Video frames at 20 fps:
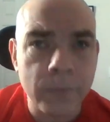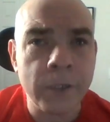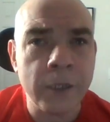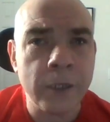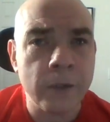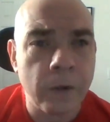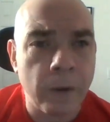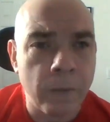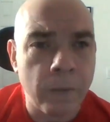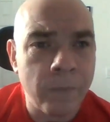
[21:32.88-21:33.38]

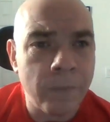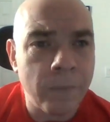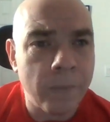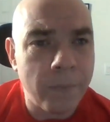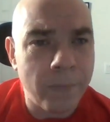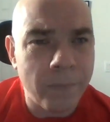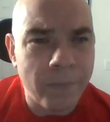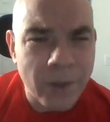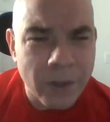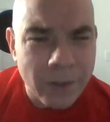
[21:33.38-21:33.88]
you know,
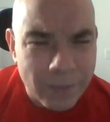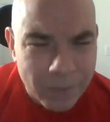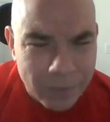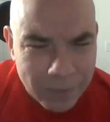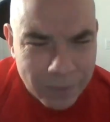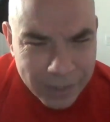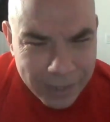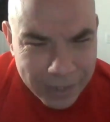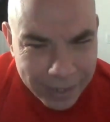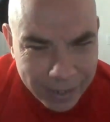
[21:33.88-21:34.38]

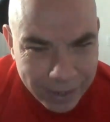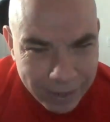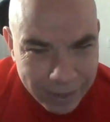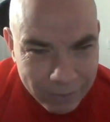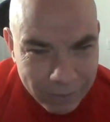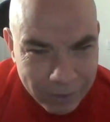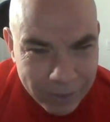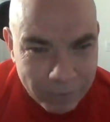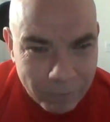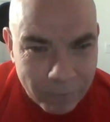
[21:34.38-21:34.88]

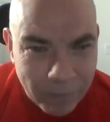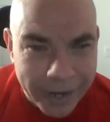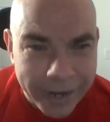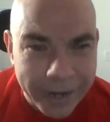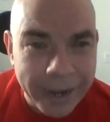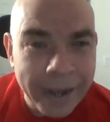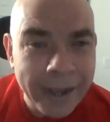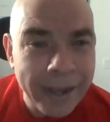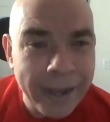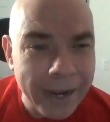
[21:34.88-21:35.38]
written
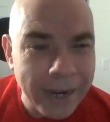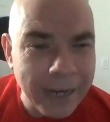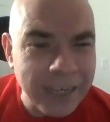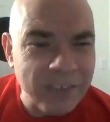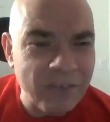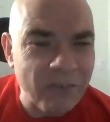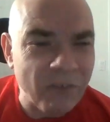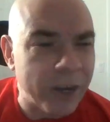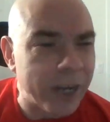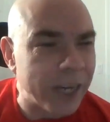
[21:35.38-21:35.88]
by
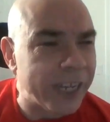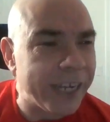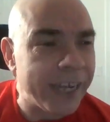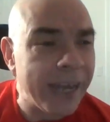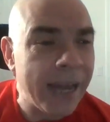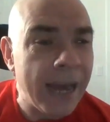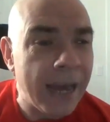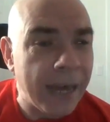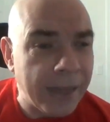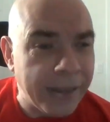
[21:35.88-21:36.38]
Ace Frehley.
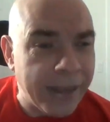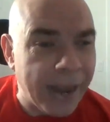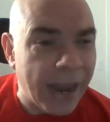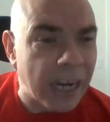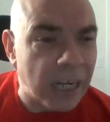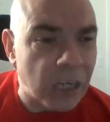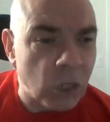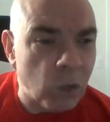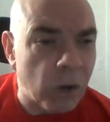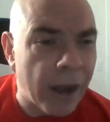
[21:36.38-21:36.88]

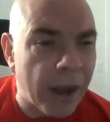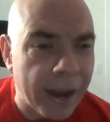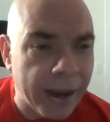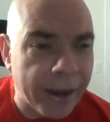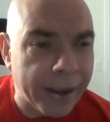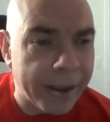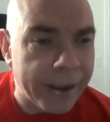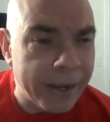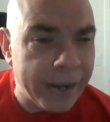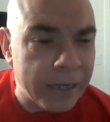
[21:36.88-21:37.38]
That
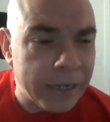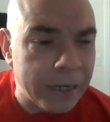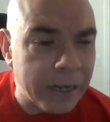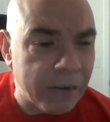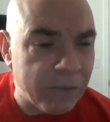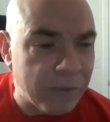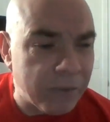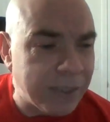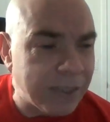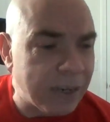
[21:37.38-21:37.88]
track in and
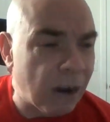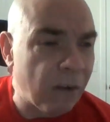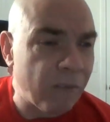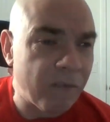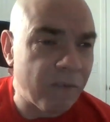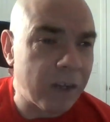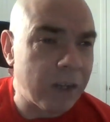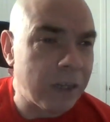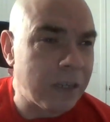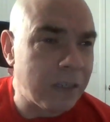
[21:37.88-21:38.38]
of
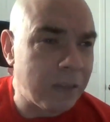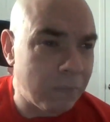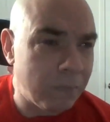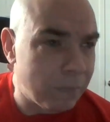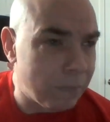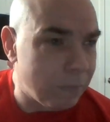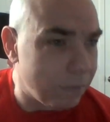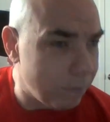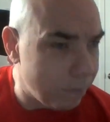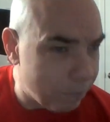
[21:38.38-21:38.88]
itself is
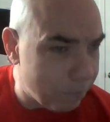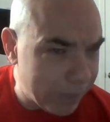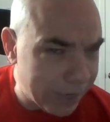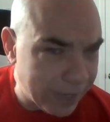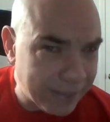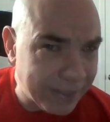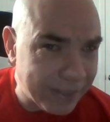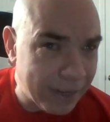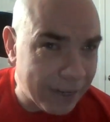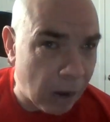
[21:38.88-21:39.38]

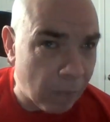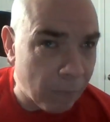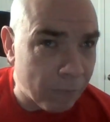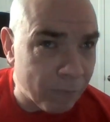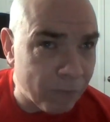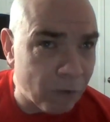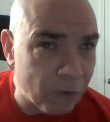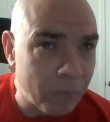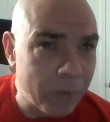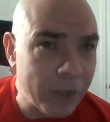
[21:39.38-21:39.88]
makes the
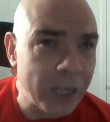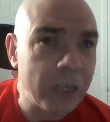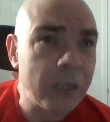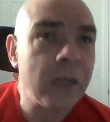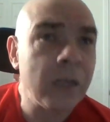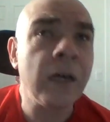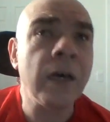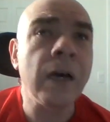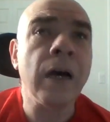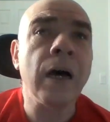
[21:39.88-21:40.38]
album for me.
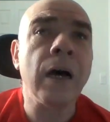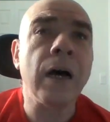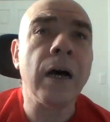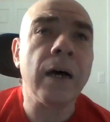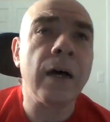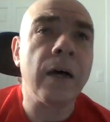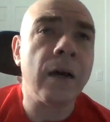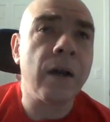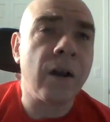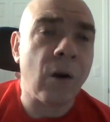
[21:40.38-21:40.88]

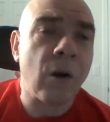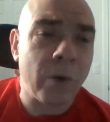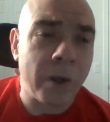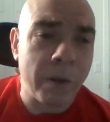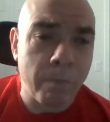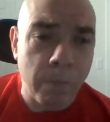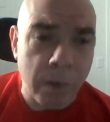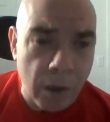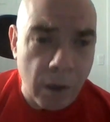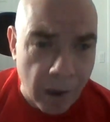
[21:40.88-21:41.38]

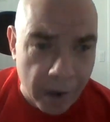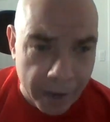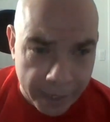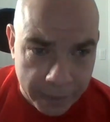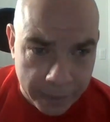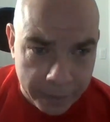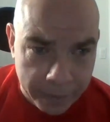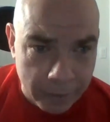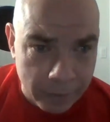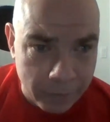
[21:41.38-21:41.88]
Going
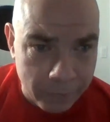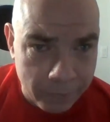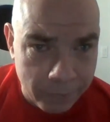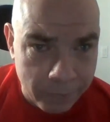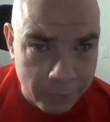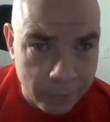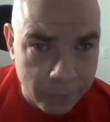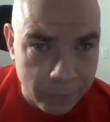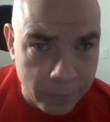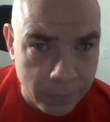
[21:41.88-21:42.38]
Blind,
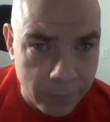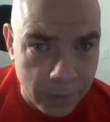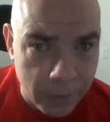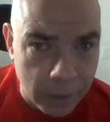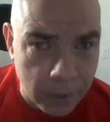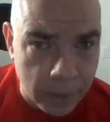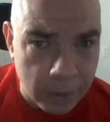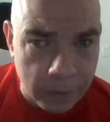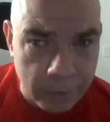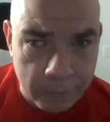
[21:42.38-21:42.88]

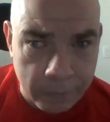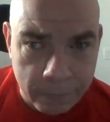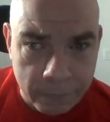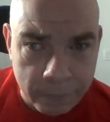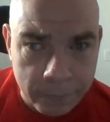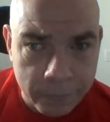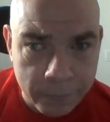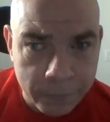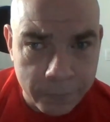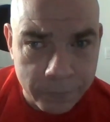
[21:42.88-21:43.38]
um,